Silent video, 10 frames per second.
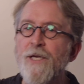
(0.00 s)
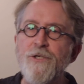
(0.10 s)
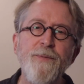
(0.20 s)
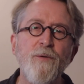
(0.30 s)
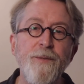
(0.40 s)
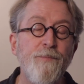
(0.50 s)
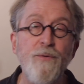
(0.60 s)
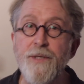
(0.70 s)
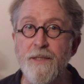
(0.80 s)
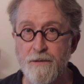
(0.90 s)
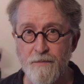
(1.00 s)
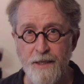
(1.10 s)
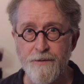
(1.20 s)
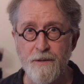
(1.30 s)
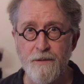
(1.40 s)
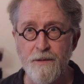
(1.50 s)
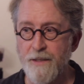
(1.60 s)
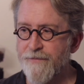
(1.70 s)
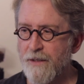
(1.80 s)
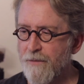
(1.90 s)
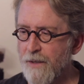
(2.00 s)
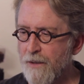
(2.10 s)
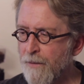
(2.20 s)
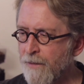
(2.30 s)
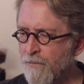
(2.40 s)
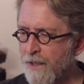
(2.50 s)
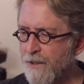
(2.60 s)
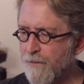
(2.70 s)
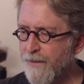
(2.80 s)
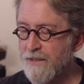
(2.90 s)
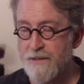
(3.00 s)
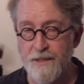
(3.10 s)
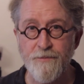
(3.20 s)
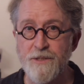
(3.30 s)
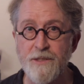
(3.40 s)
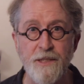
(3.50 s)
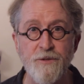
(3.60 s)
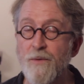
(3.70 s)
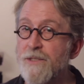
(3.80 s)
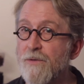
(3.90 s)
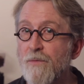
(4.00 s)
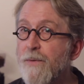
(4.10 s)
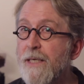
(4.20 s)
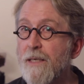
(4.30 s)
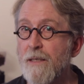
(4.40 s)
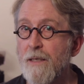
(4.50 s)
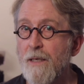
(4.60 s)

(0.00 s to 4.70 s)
you should be rebooting the router on a fairly regular basis. I would suggest once a week.